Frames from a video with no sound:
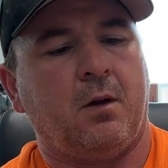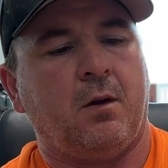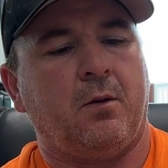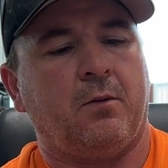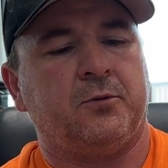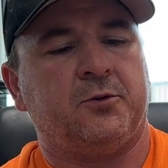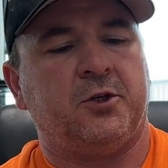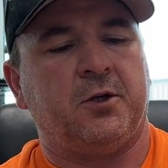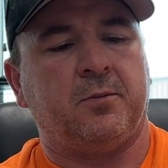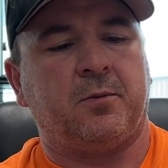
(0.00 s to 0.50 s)

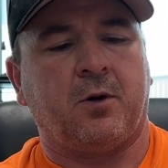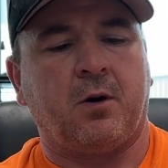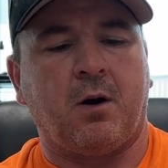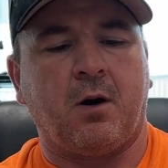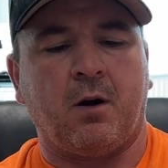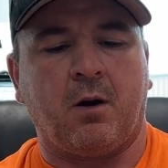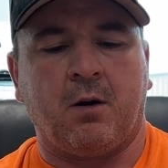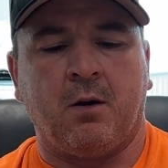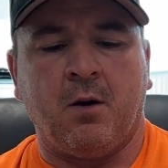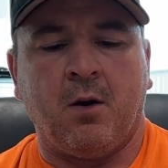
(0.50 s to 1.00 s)
Jim
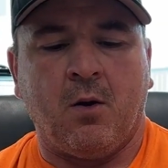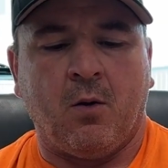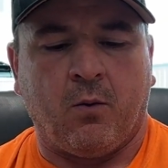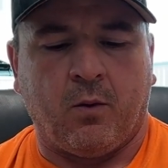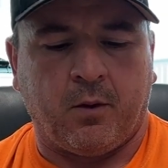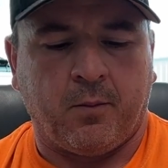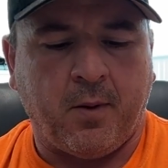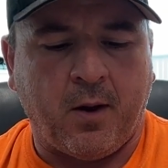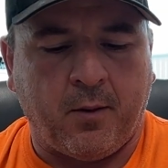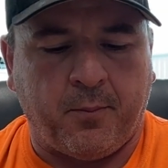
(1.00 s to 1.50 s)
Carr,
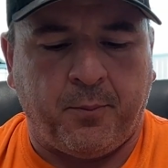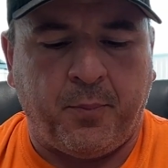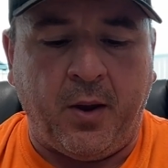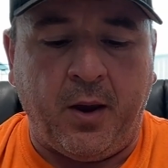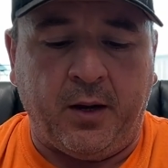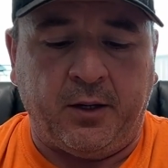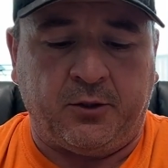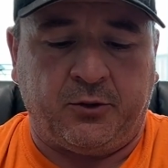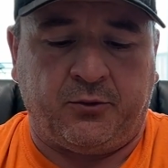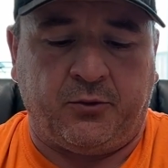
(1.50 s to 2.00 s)
what about
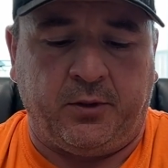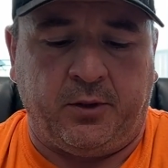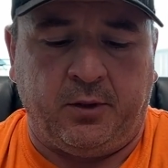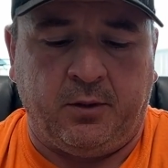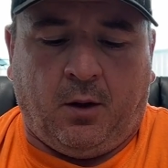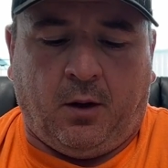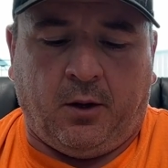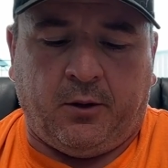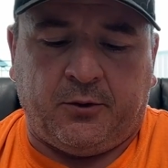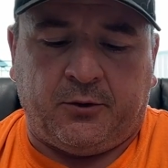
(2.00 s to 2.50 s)
Peg Street?
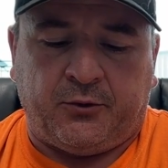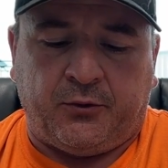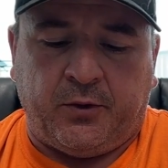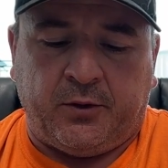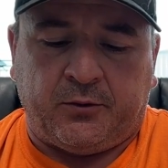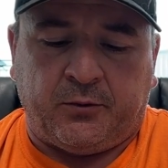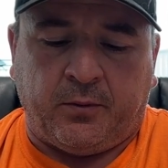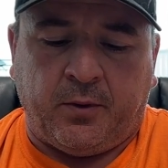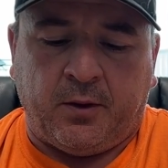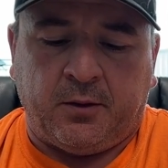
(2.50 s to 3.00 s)
All the
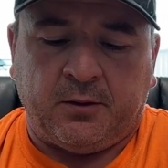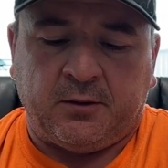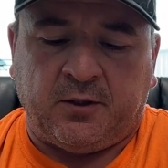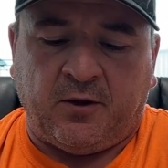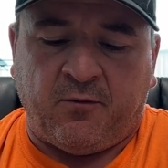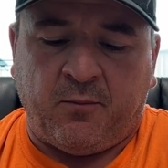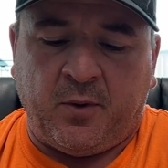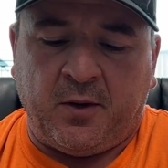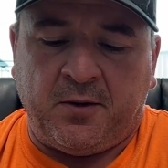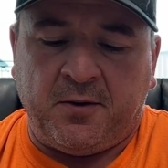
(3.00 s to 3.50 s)
streets around us
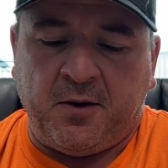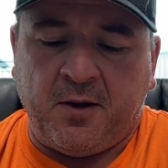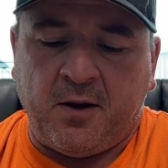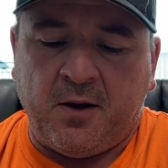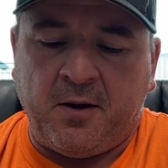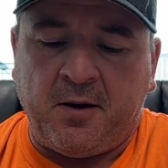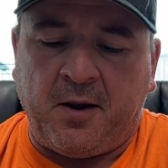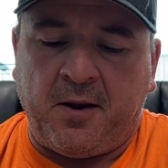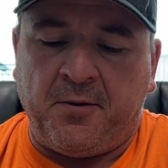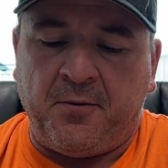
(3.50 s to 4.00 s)
have been
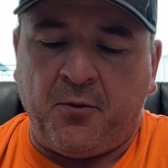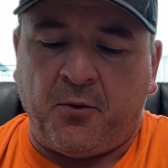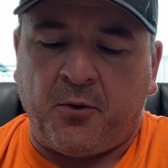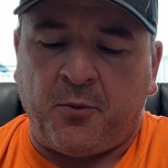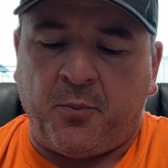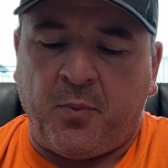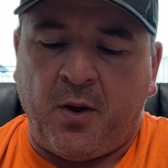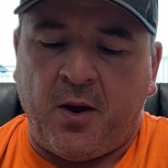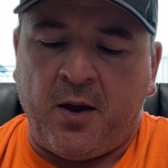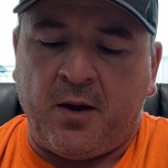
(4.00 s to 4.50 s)
done, and North
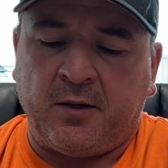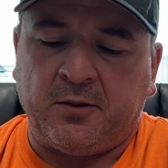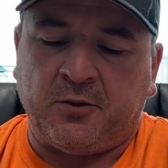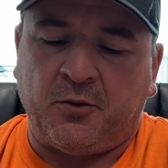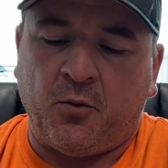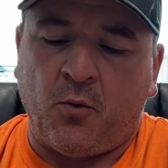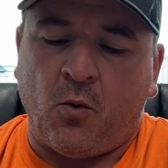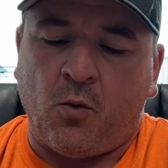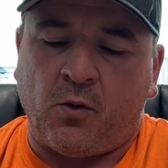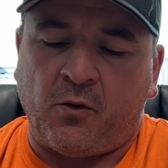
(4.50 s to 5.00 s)
Peg is an
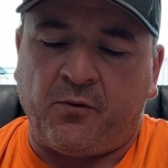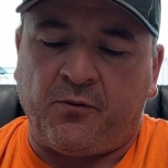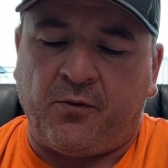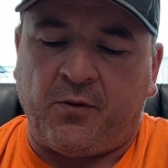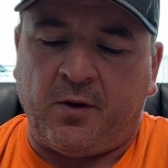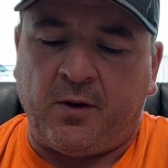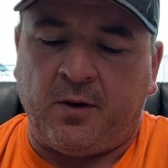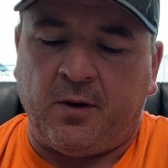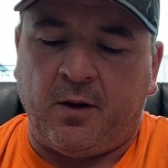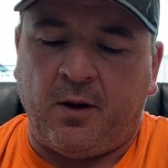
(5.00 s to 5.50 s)

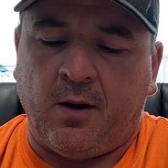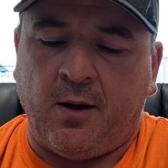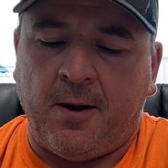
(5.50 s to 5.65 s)
orphan.